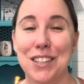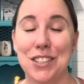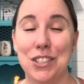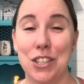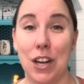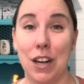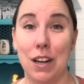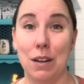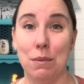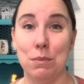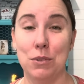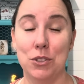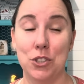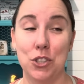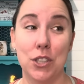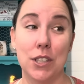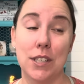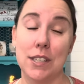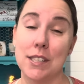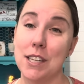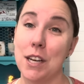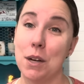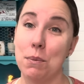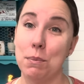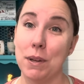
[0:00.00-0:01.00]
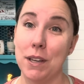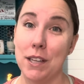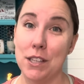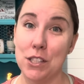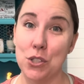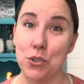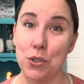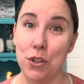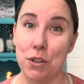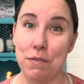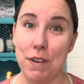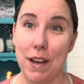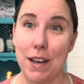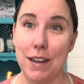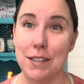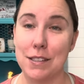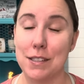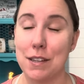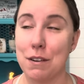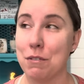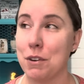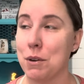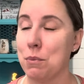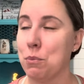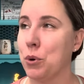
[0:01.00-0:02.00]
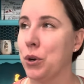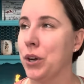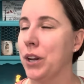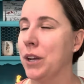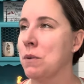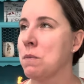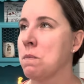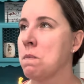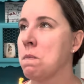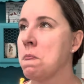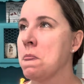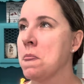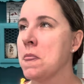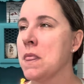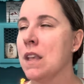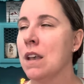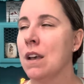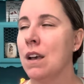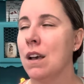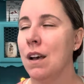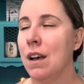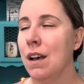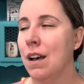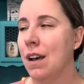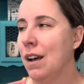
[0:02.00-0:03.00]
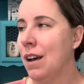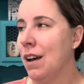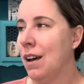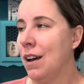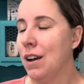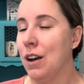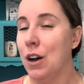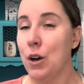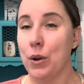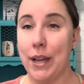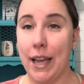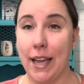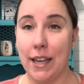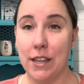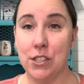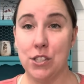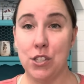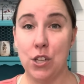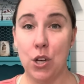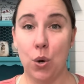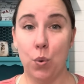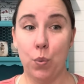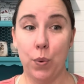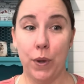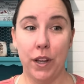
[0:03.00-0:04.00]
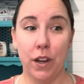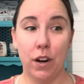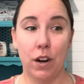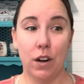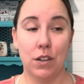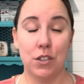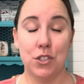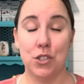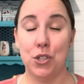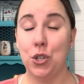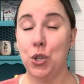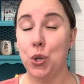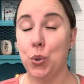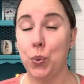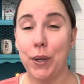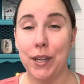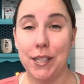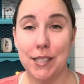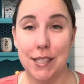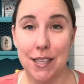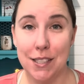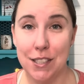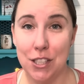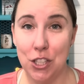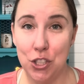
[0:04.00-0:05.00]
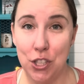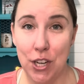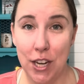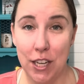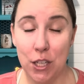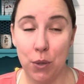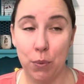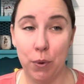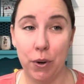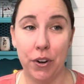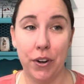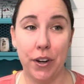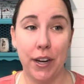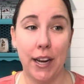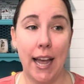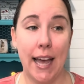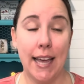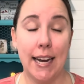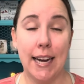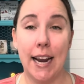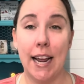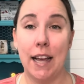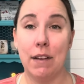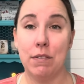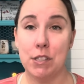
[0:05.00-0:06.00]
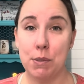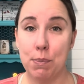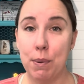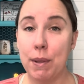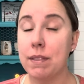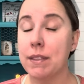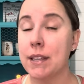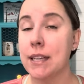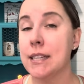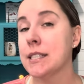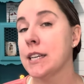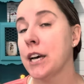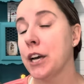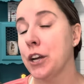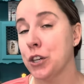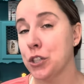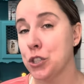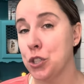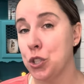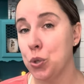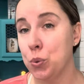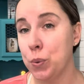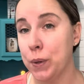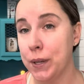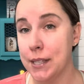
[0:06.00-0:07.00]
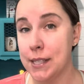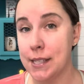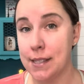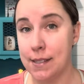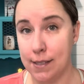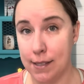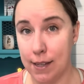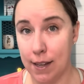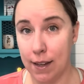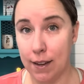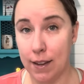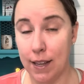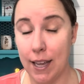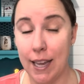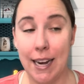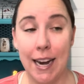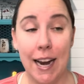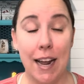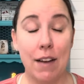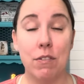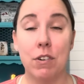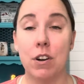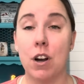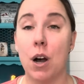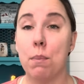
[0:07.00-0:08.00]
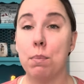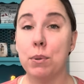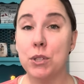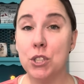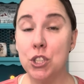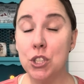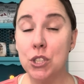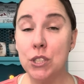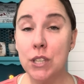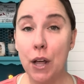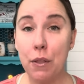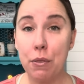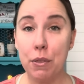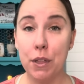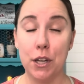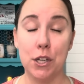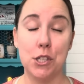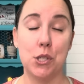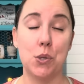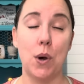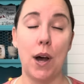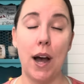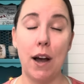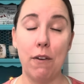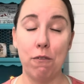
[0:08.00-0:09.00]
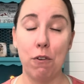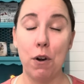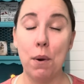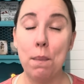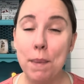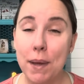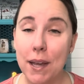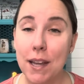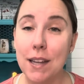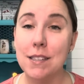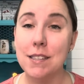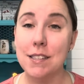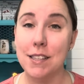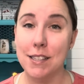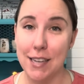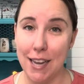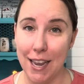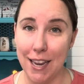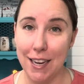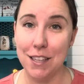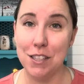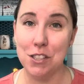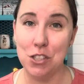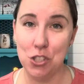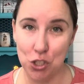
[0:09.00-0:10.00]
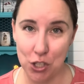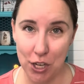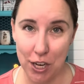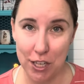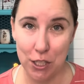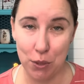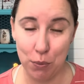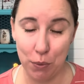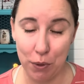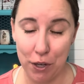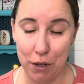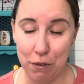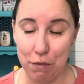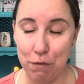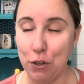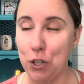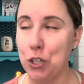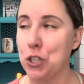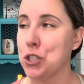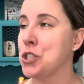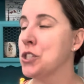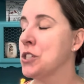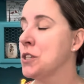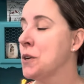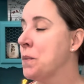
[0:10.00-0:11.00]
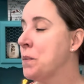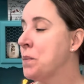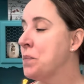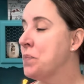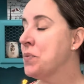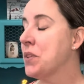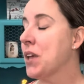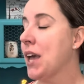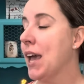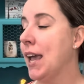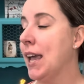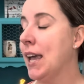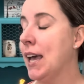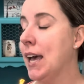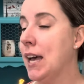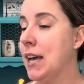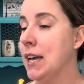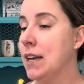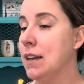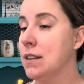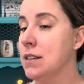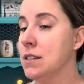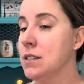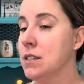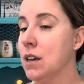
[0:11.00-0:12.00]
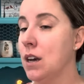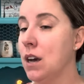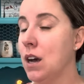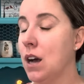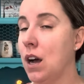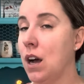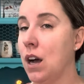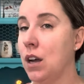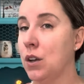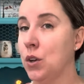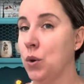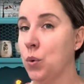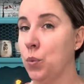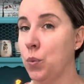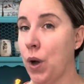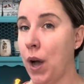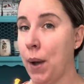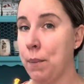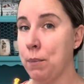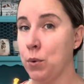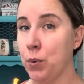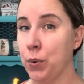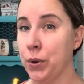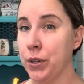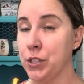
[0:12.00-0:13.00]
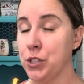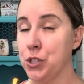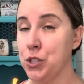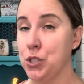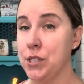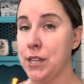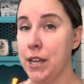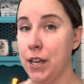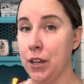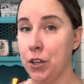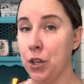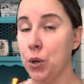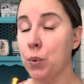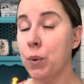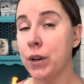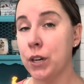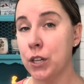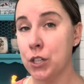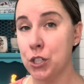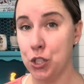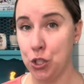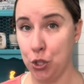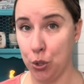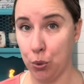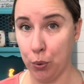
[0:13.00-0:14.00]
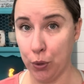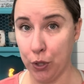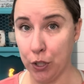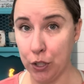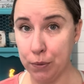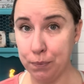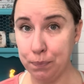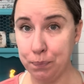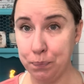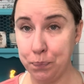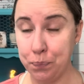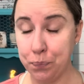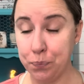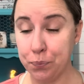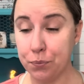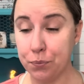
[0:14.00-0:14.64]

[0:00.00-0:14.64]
Um, she can tell me history facts every morning. Okay, so we are two weeks into January and I have spent the entire two weeks sick and I have accomplished nothing. So for me, today is January 1st and I'm going to take you on a tour.